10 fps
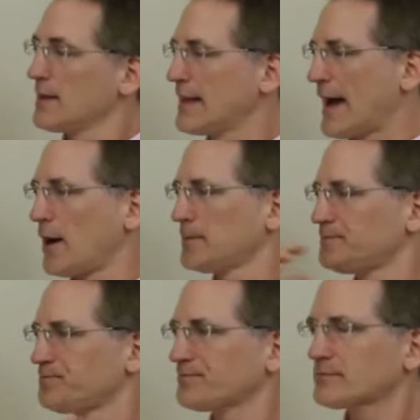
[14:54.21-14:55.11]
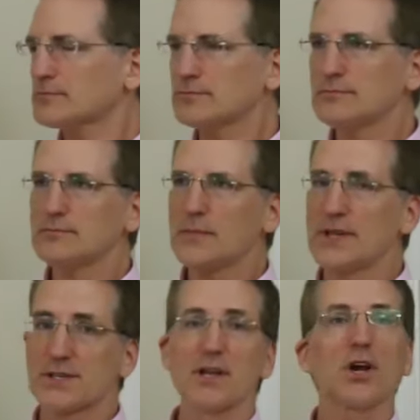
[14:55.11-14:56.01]
Now,
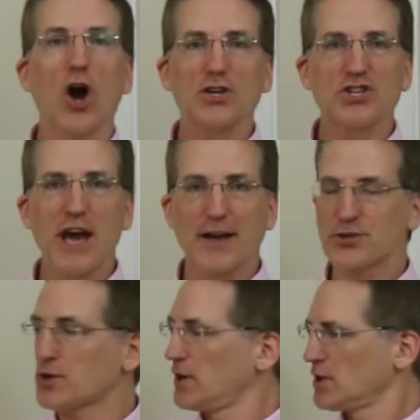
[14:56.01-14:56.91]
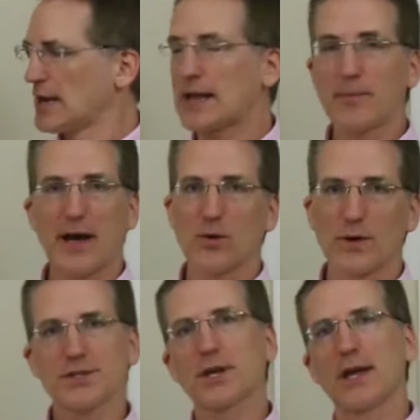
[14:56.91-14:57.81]
it's going to cost you extra. You got to buy the
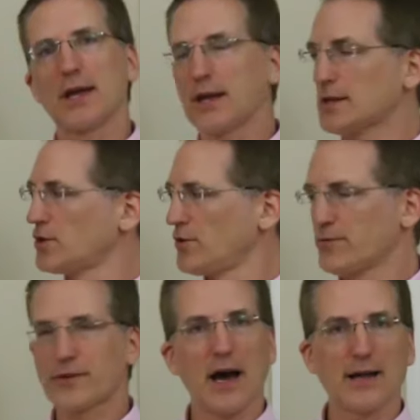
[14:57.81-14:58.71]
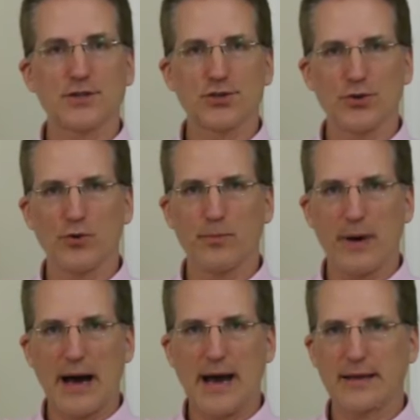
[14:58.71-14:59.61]
whiskey, and then you've got to
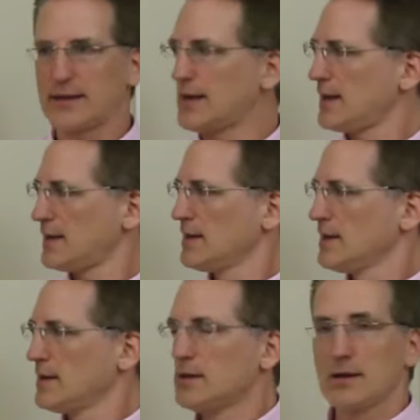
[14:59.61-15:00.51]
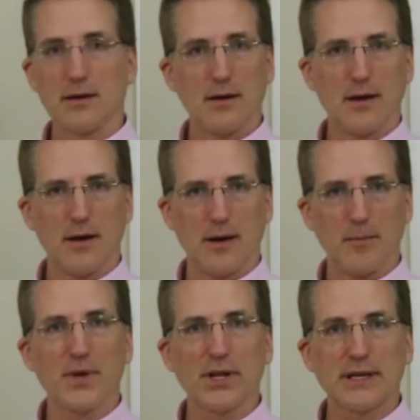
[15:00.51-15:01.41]
buy the
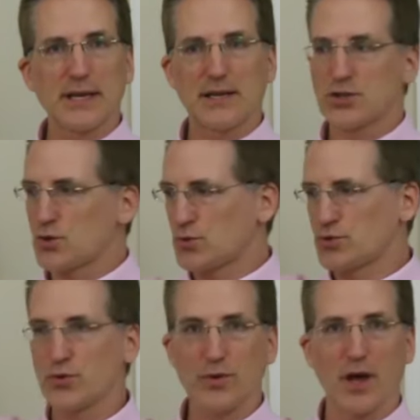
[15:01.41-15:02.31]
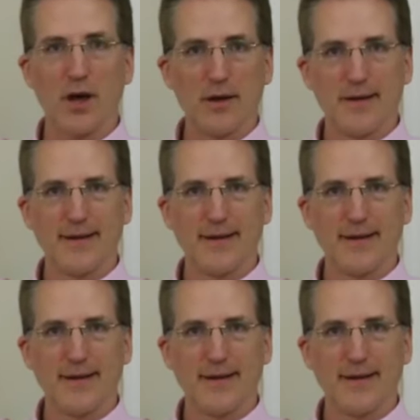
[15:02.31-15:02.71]
ability to do the